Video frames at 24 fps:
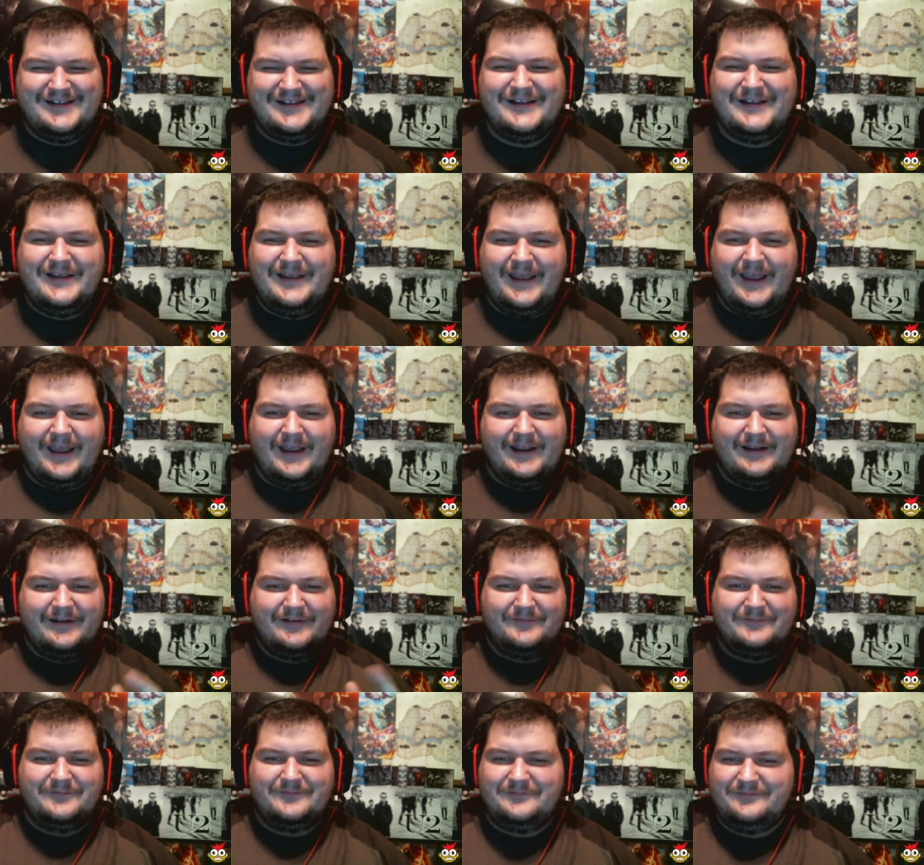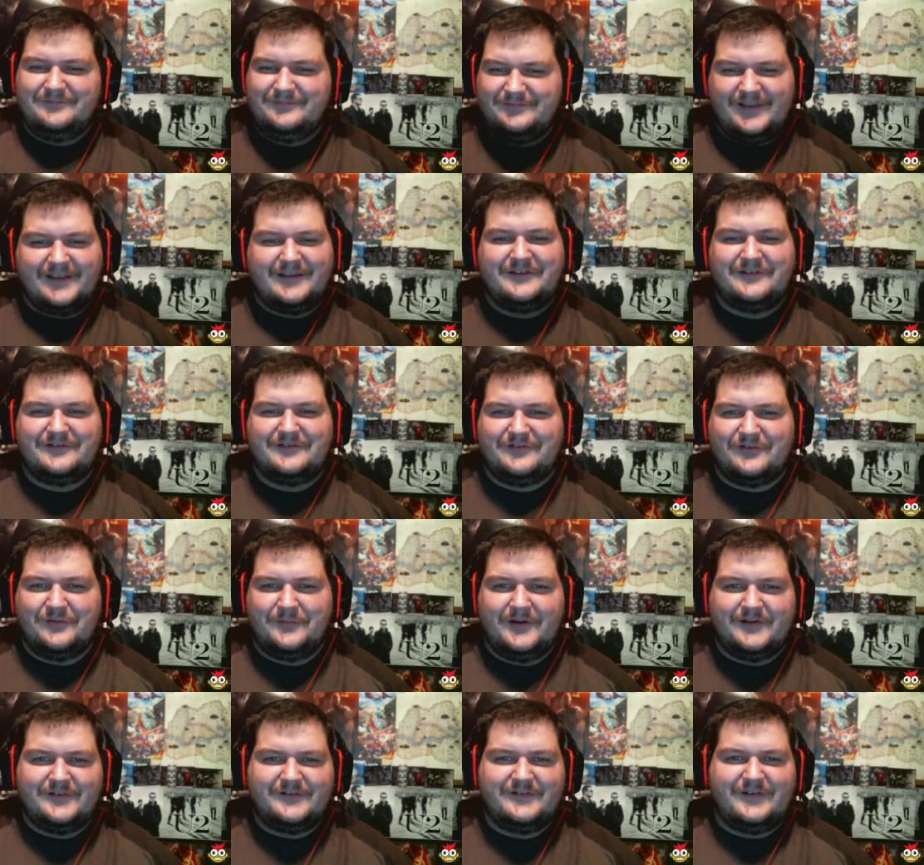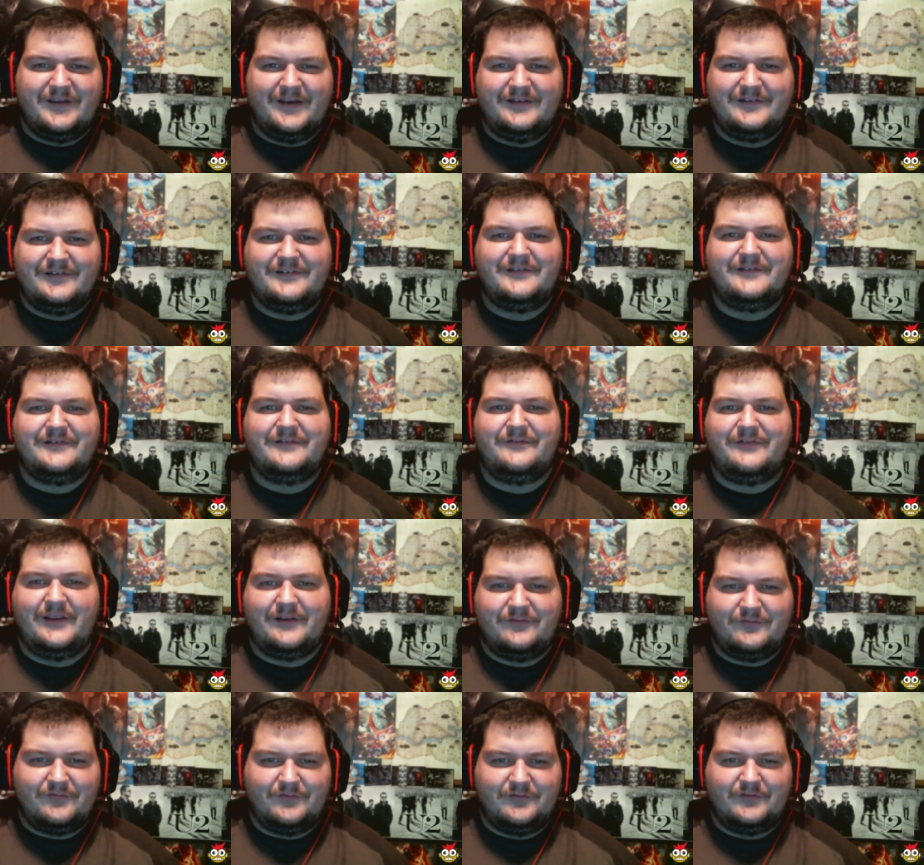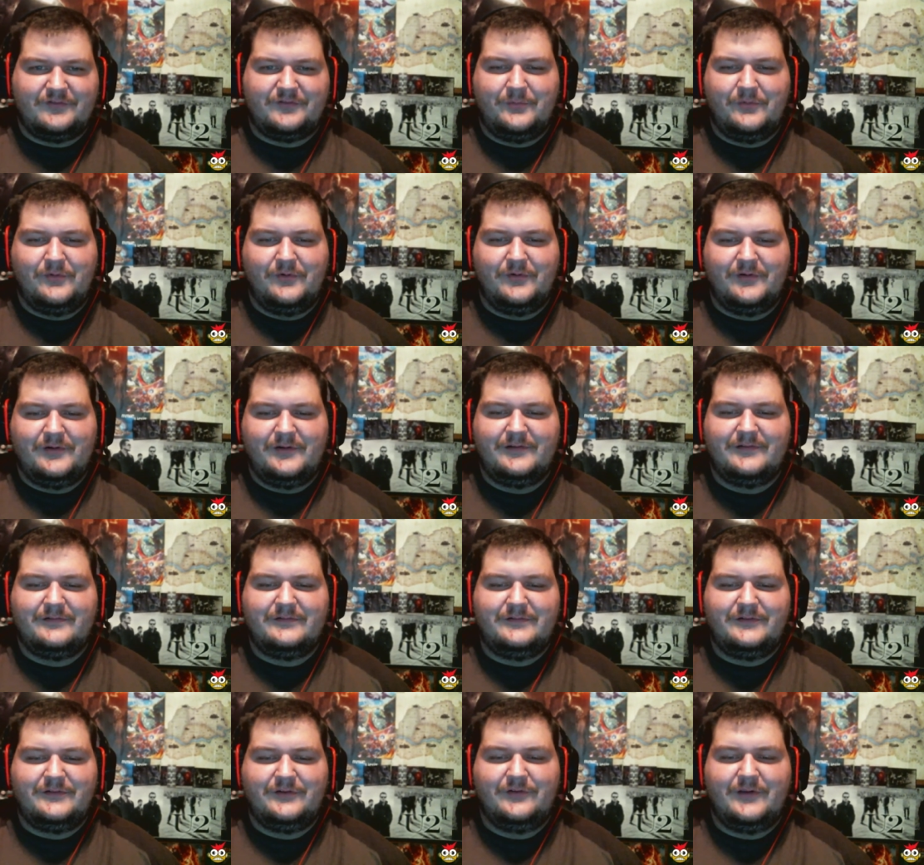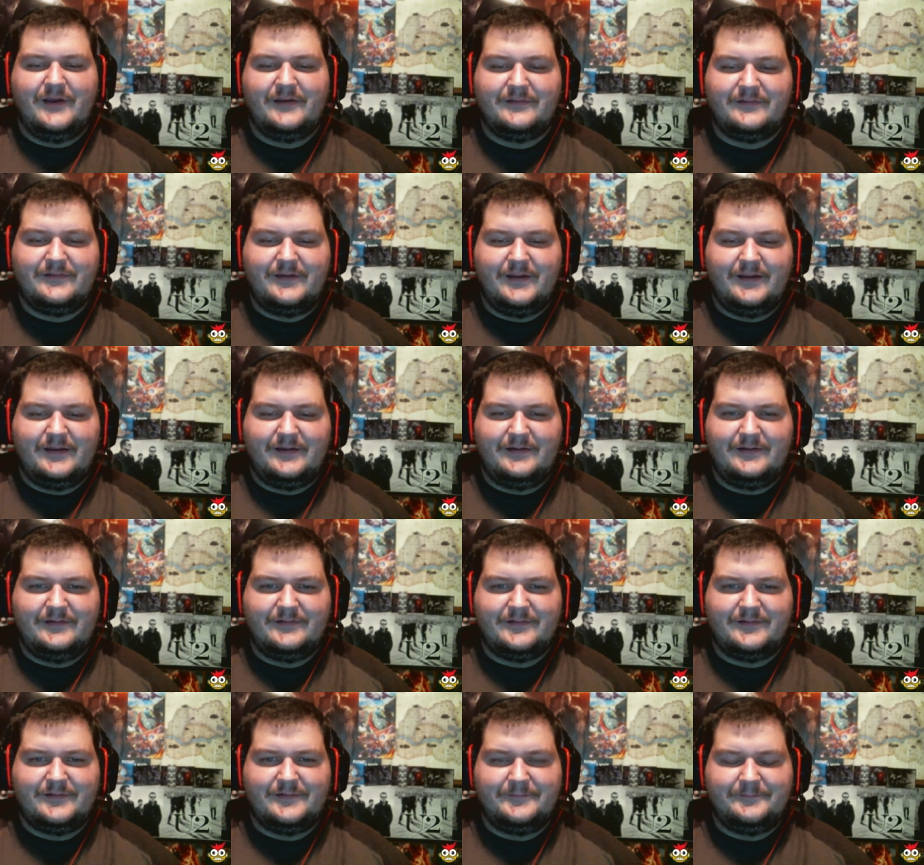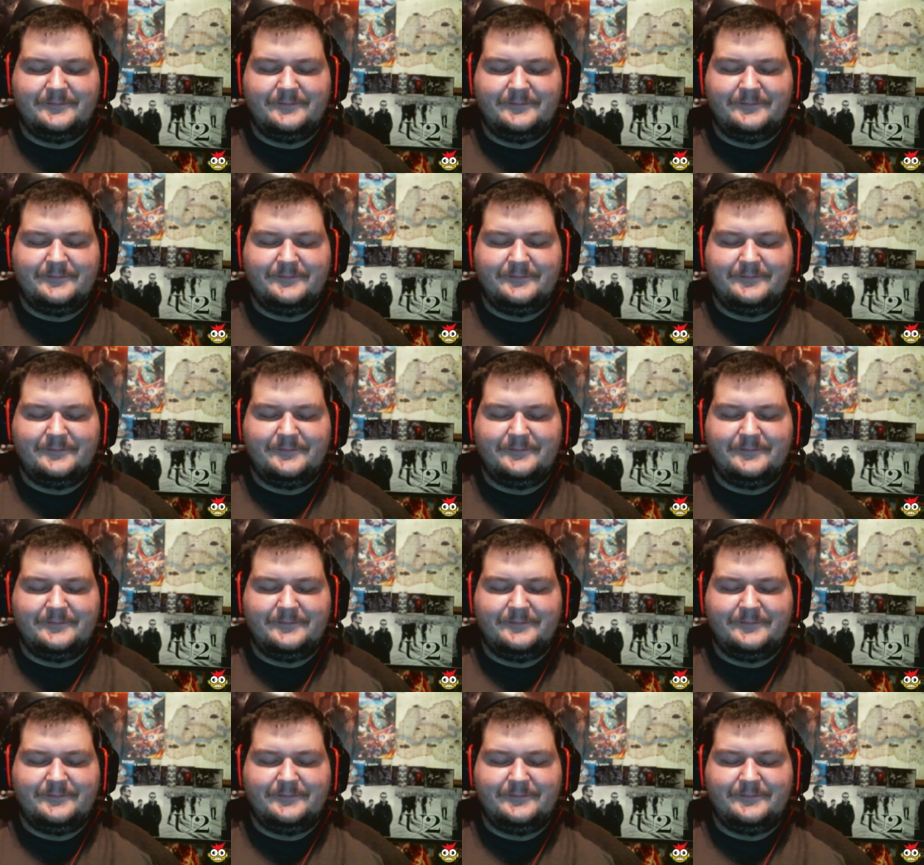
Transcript: and thank you so much, guys. Thanks for the support, and you guys take it easy.